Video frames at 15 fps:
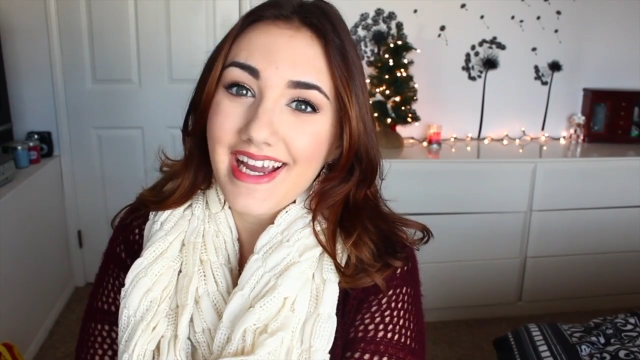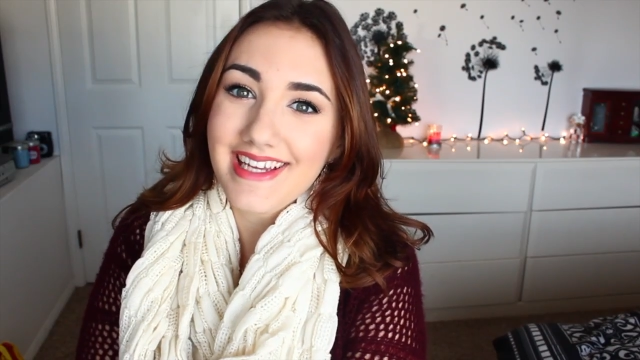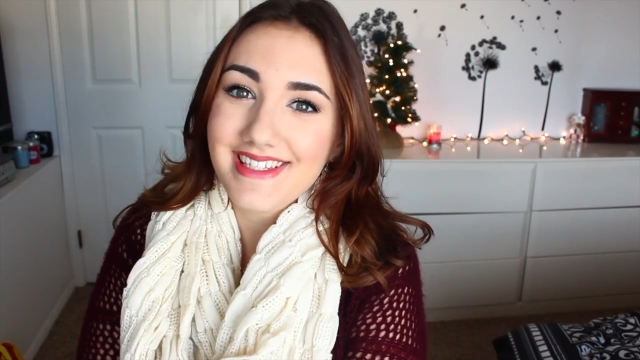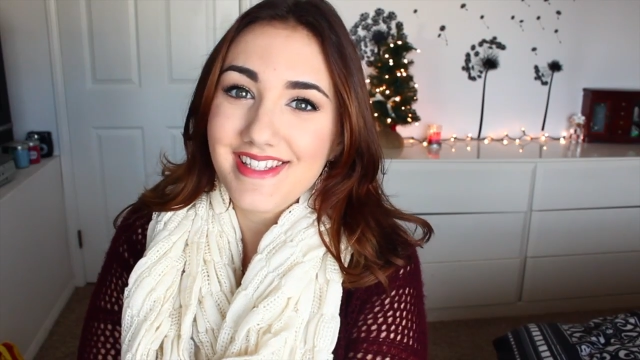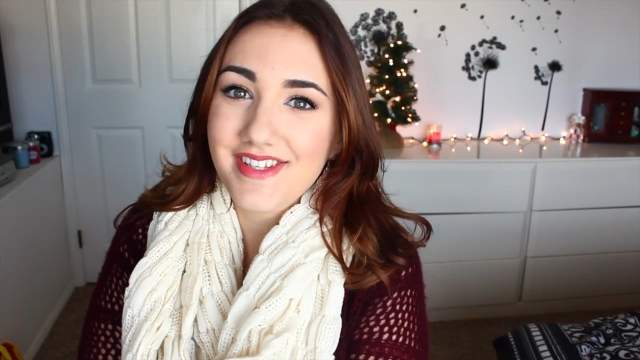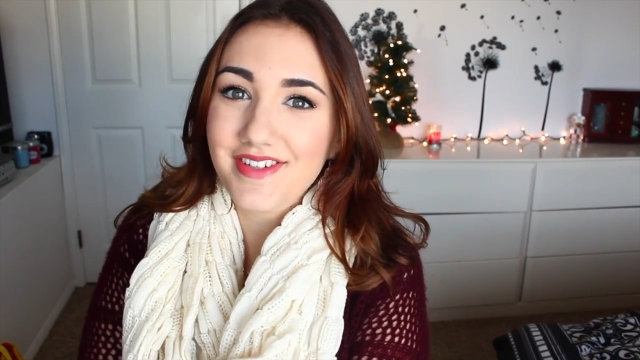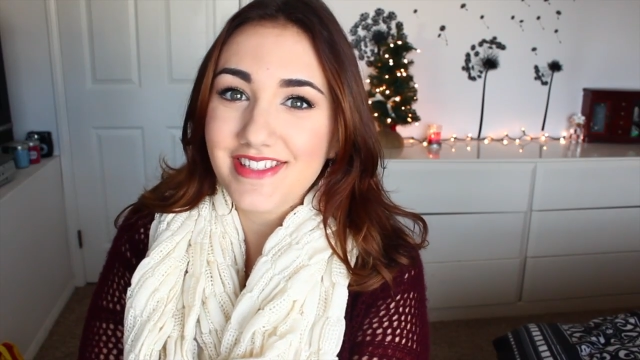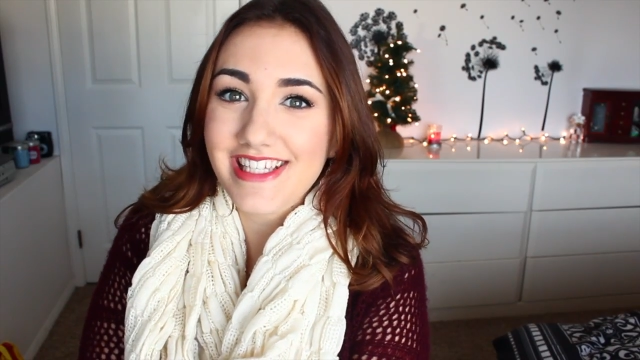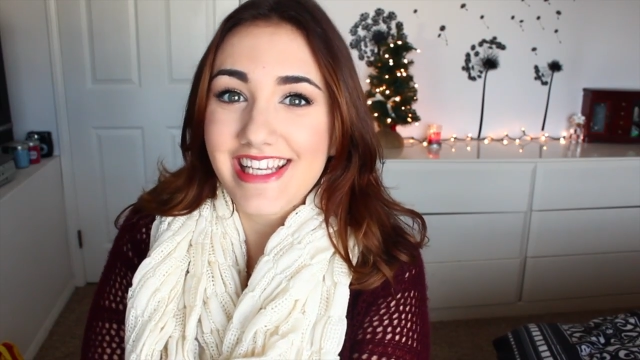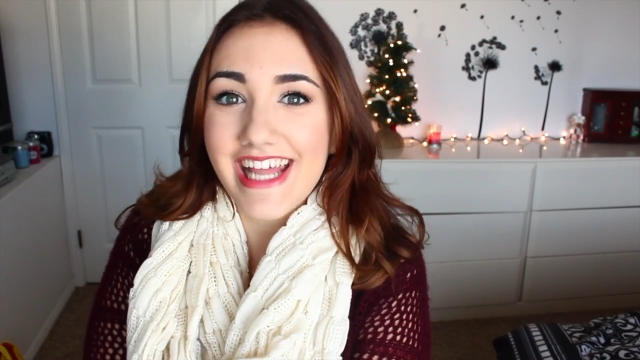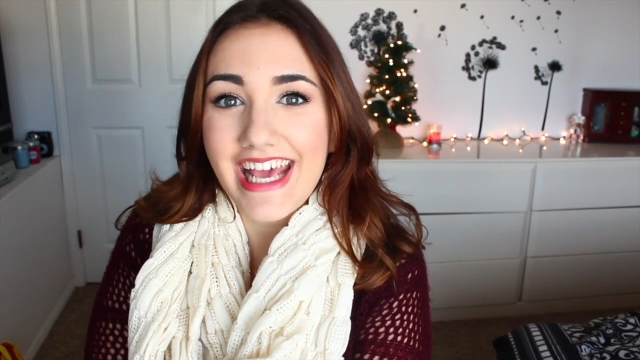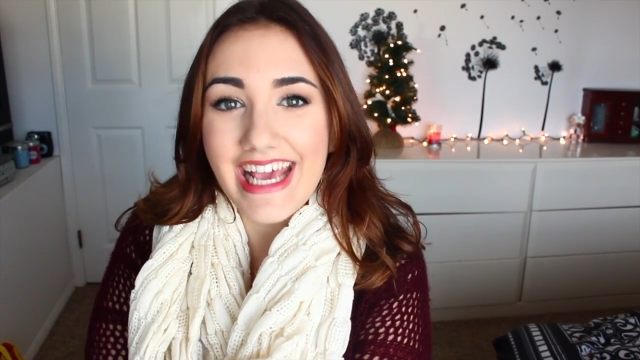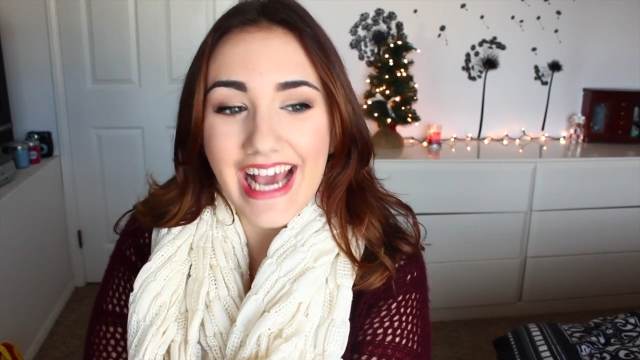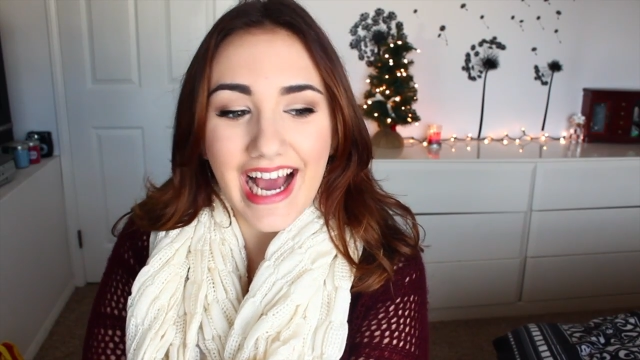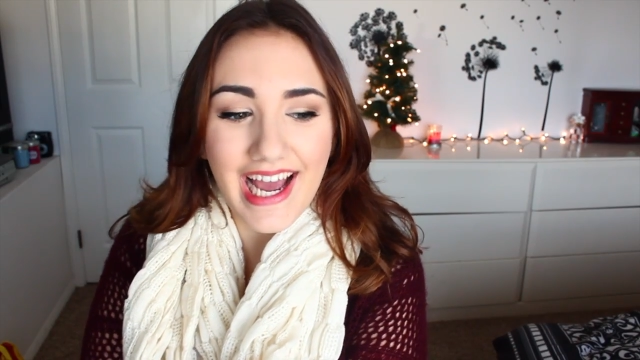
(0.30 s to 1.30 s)
guys! So
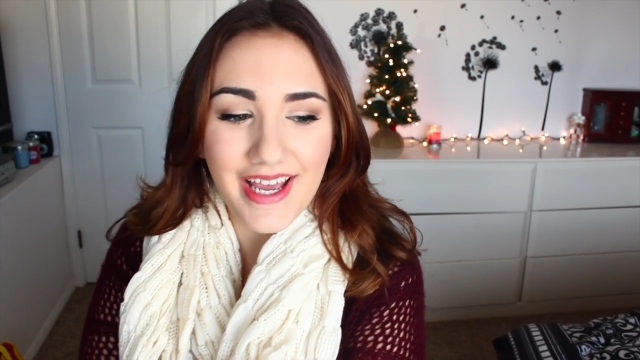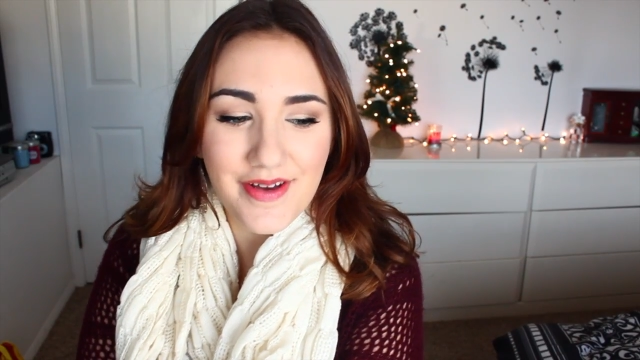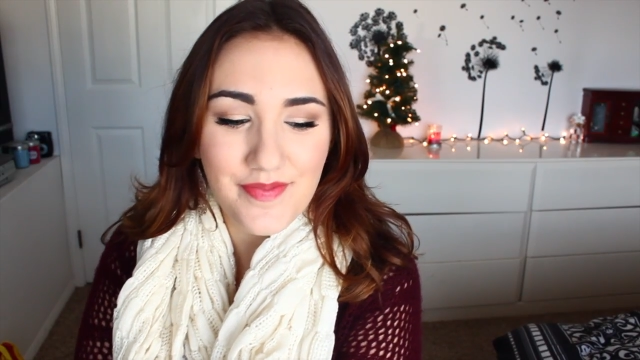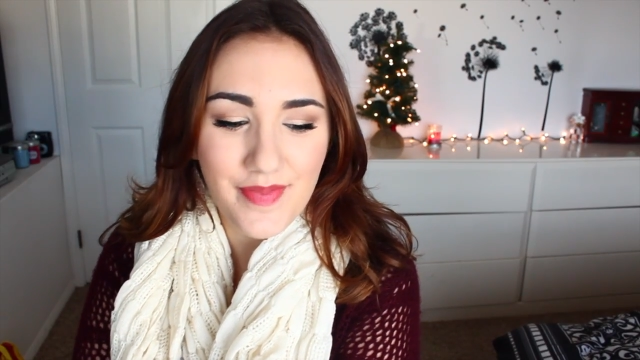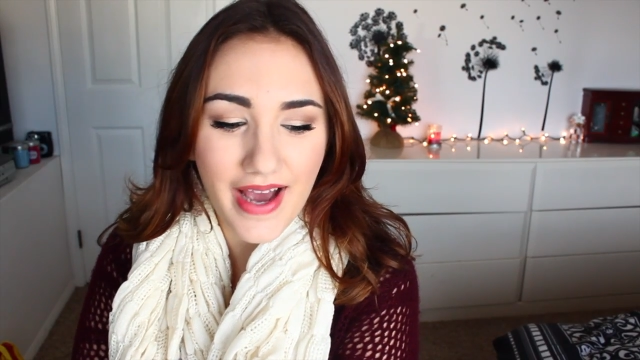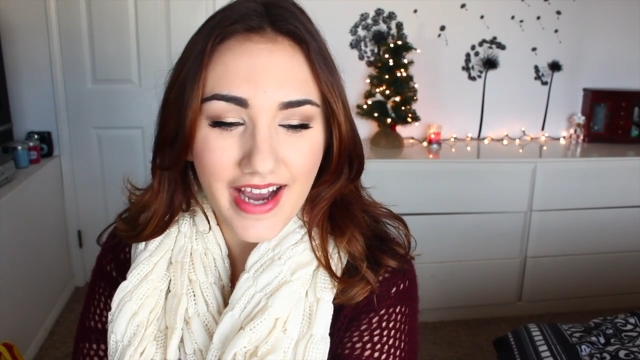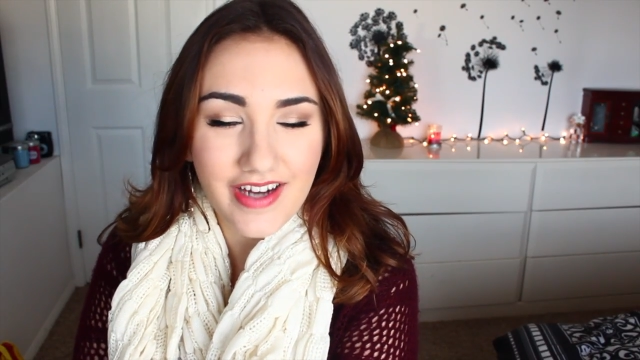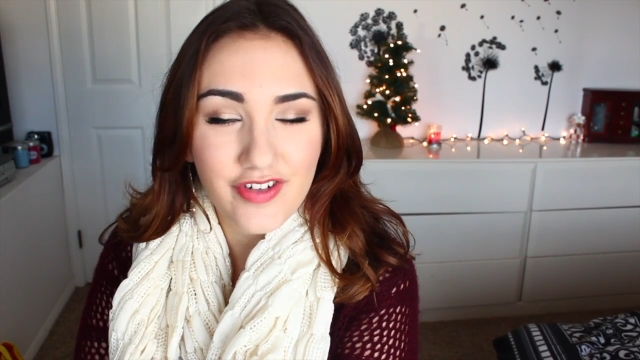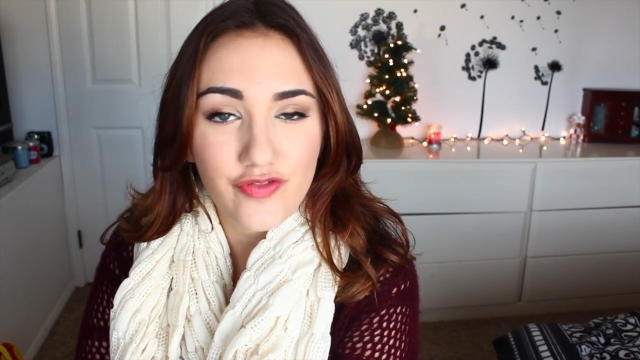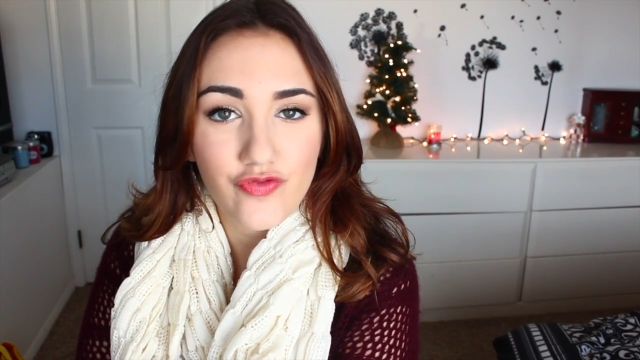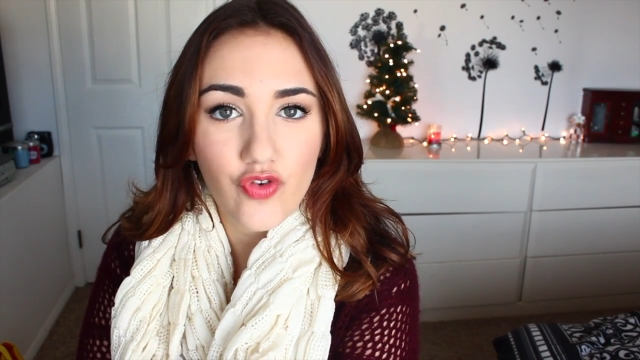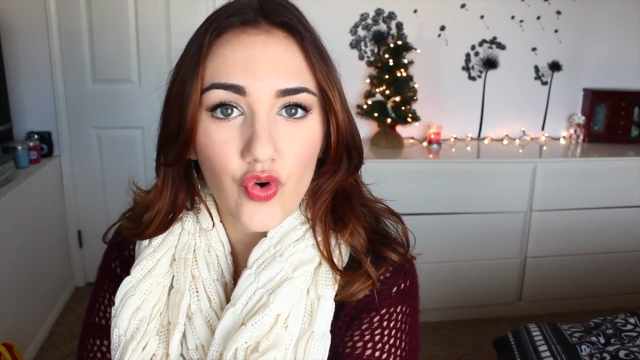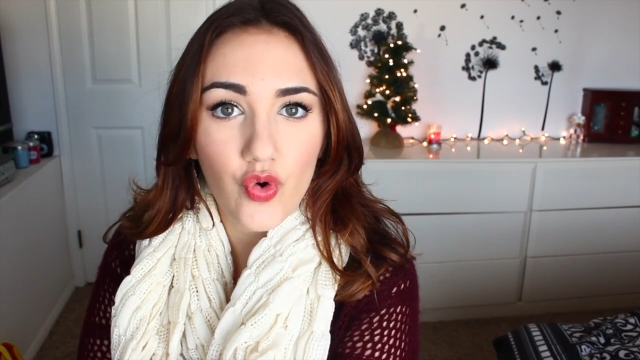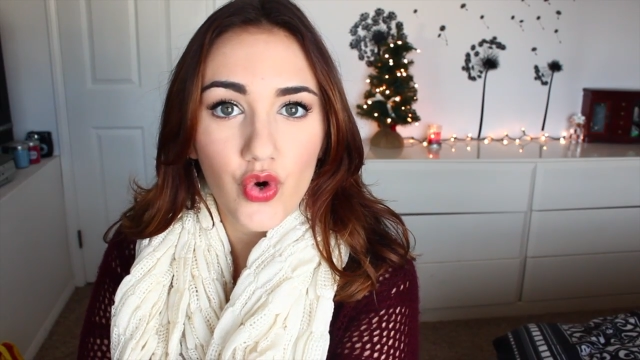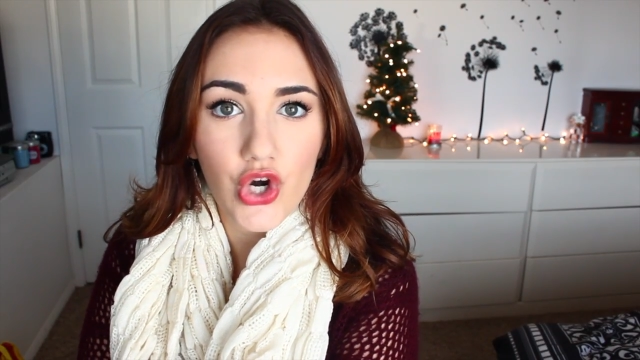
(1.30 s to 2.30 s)
today I am back
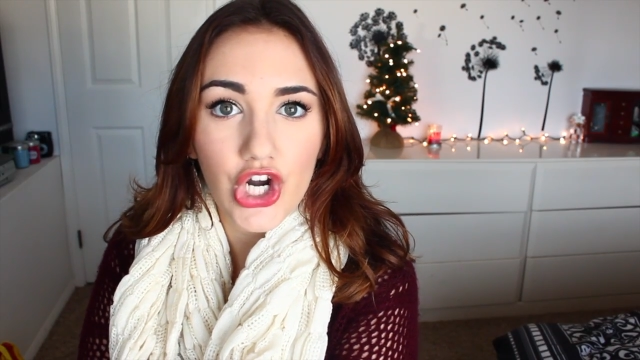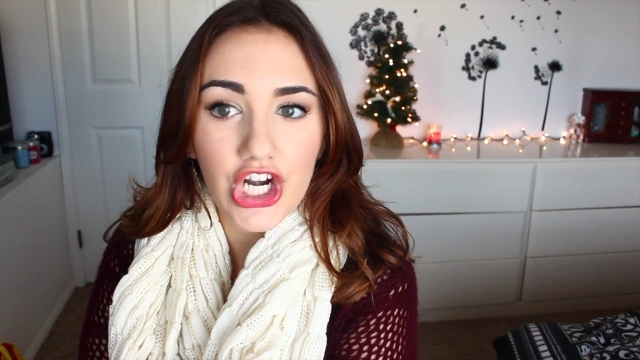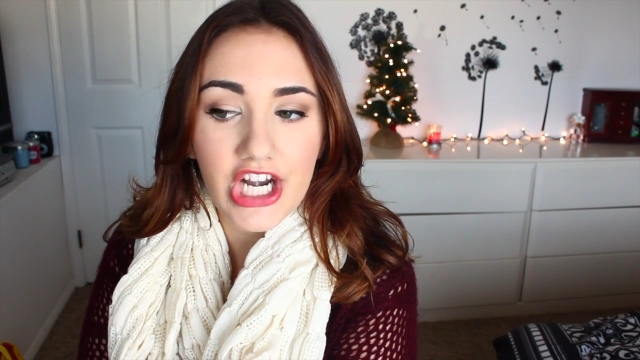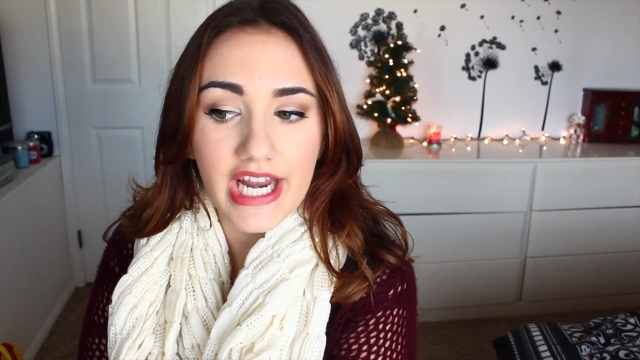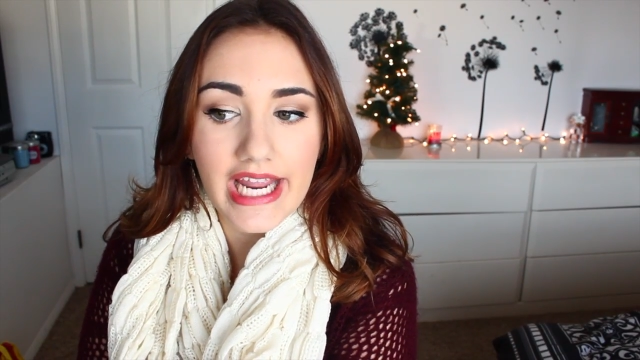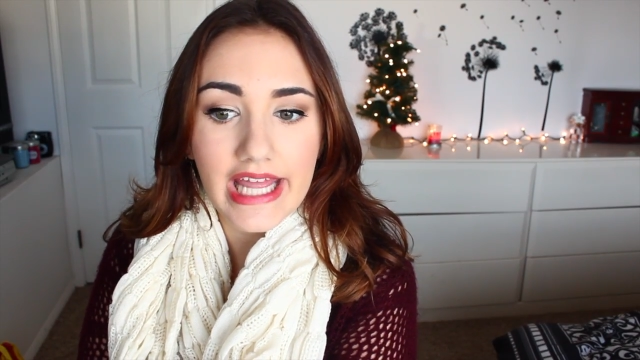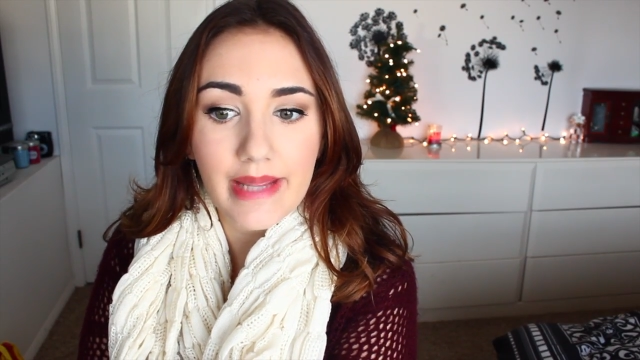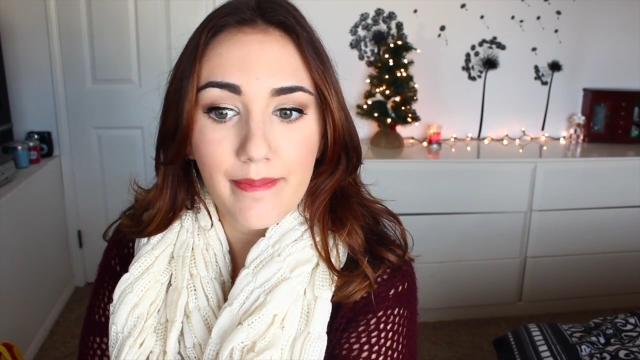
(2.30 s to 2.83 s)
for